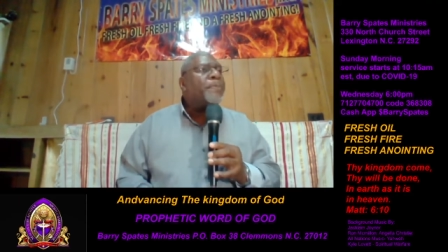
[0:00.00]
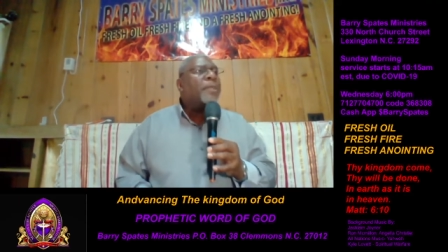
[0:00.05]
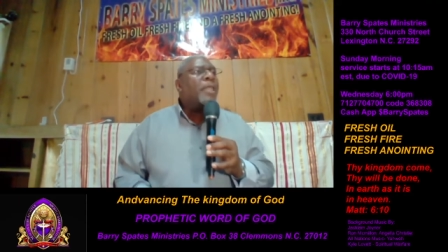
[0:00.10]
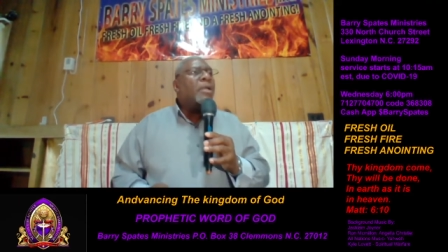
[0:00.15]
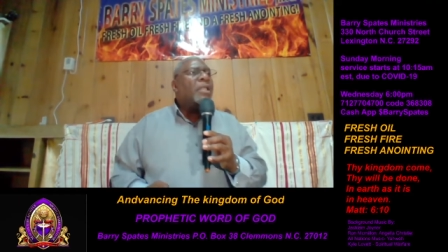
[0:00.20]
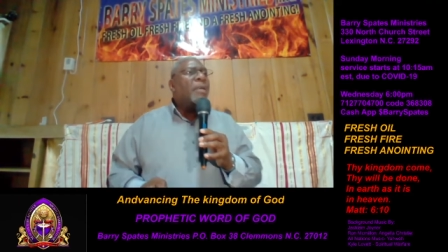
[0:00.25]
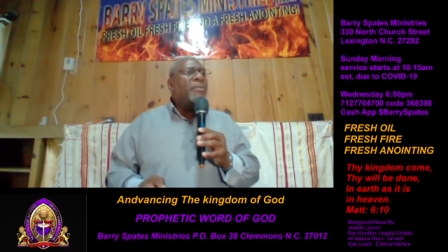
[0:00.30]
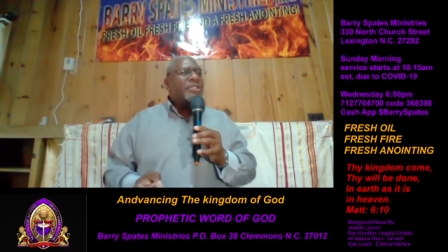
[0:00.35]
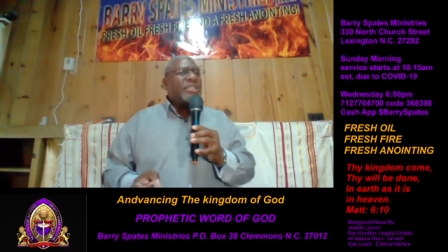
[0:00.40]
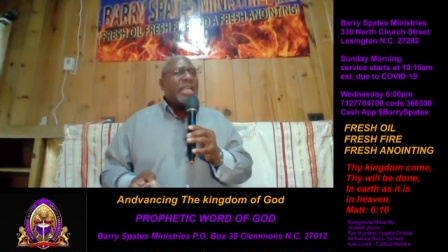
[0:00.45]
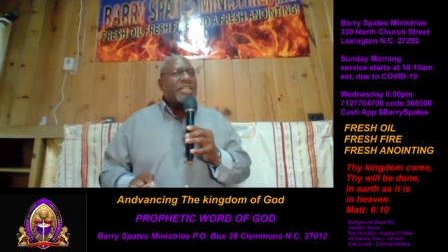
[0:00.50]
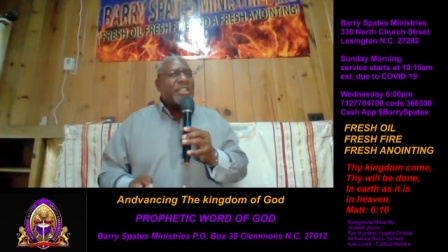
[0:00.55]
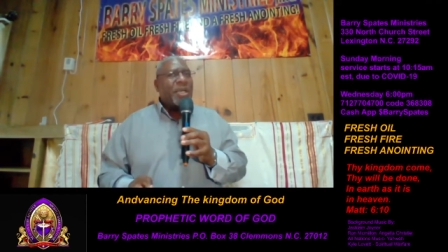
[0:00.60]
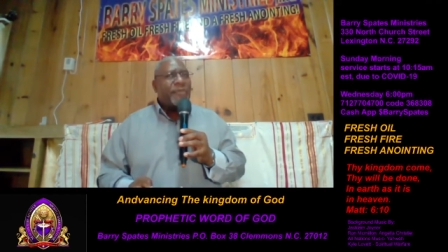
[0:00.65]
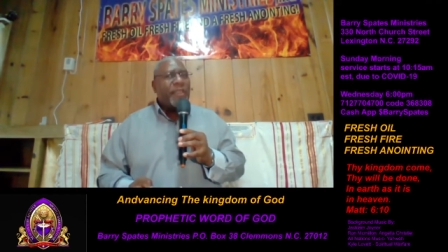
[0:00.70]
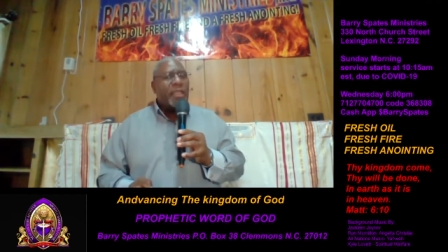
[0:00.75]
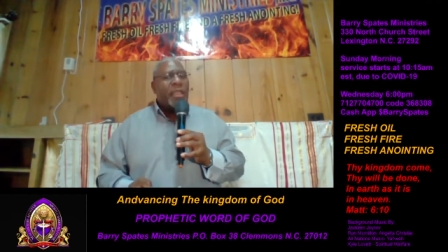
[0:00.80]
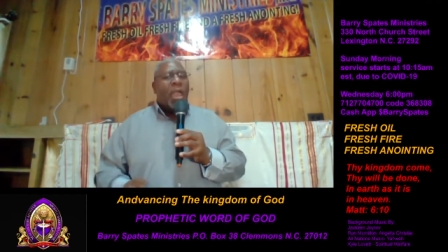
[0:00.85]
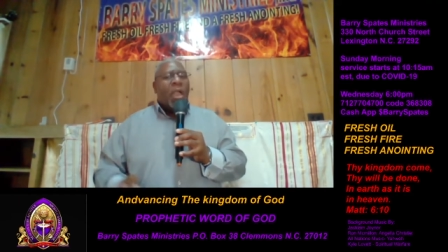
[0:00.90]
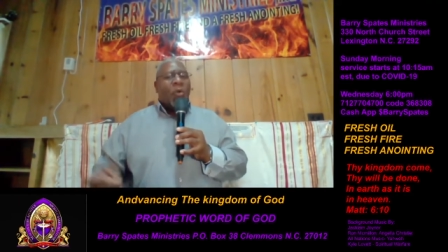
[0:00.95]
Let me tell you
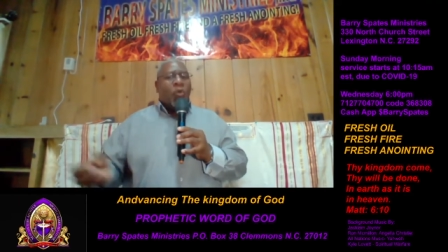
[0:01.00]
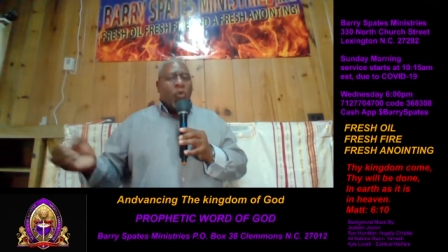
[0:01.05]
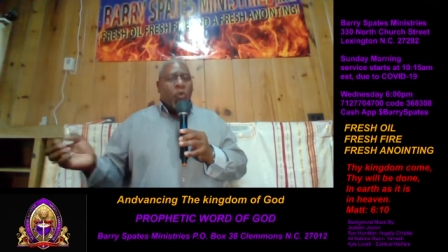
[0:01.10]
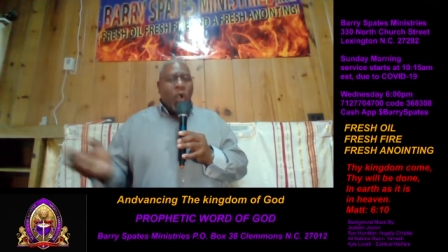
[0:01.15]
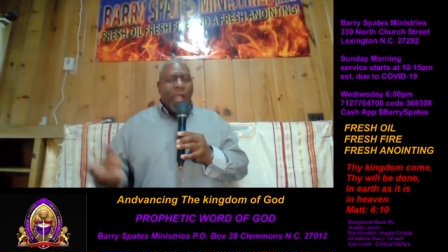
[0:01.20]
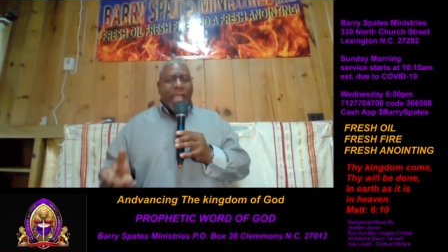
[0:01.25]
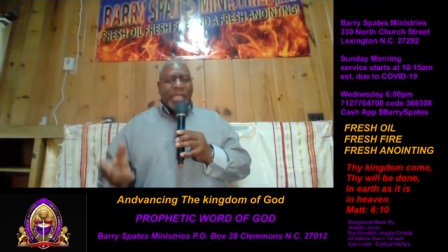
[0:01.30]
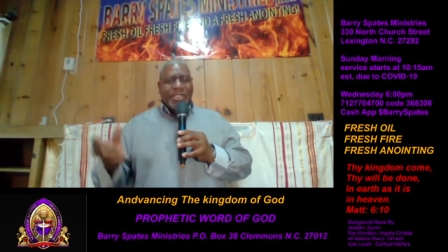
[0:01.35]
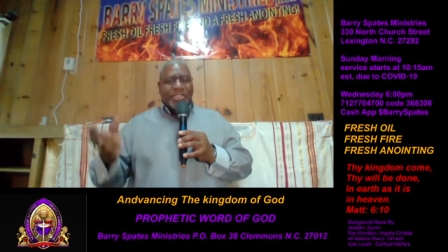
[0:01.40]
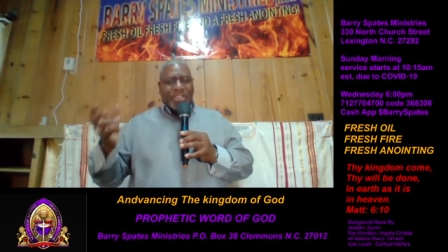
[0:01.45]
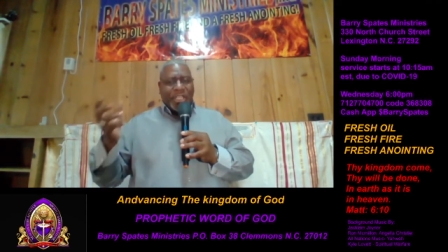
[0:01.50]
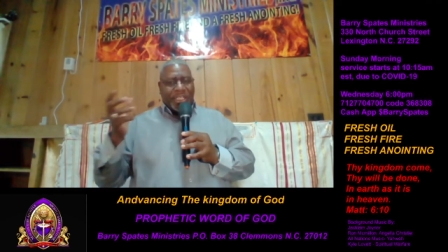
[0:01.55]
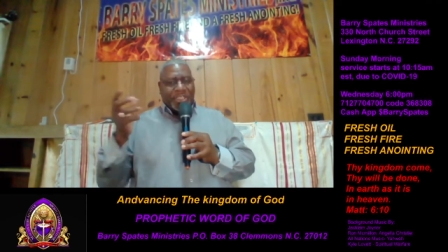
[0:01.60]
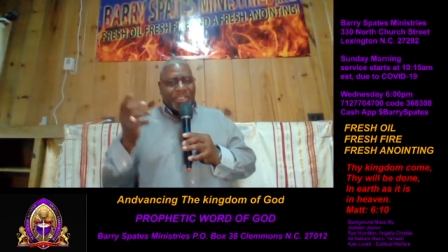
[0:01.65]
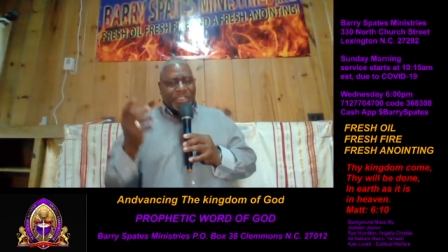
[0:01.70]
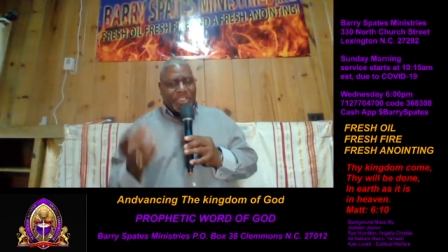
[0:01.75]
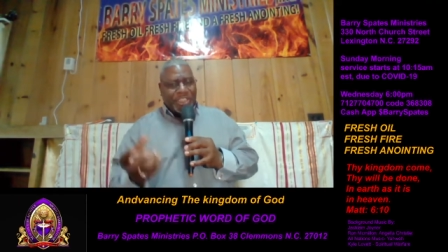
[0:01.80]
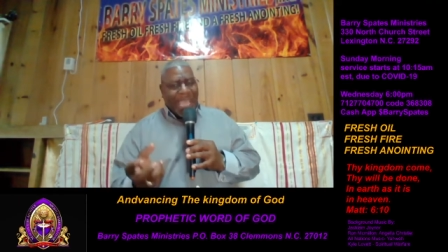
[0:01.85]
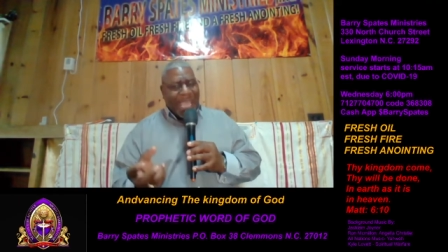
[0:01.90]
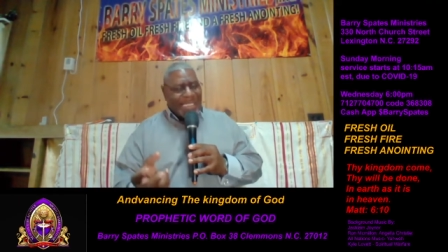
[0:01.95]
something. When
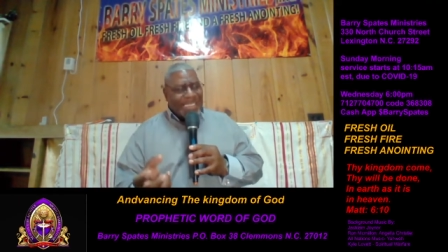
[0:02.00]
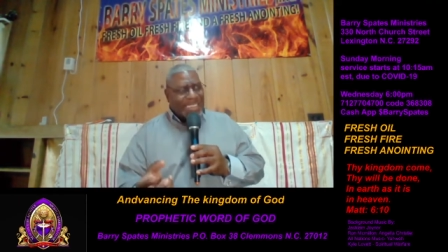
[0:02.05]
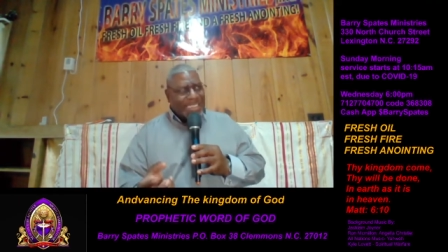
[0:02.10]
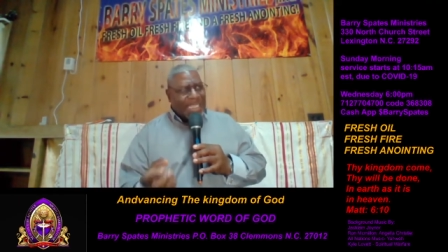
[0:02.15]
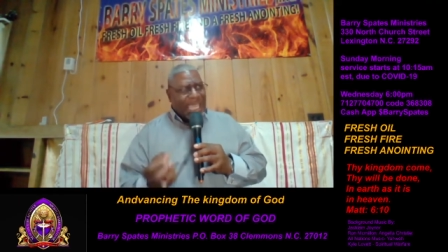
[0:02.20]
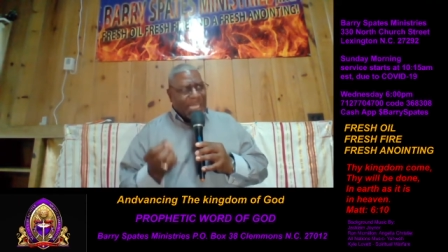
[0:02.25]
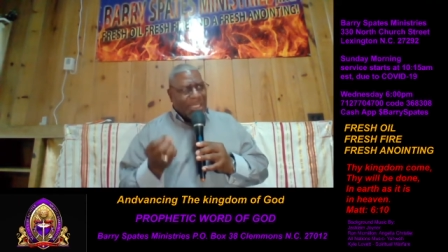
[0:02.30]
success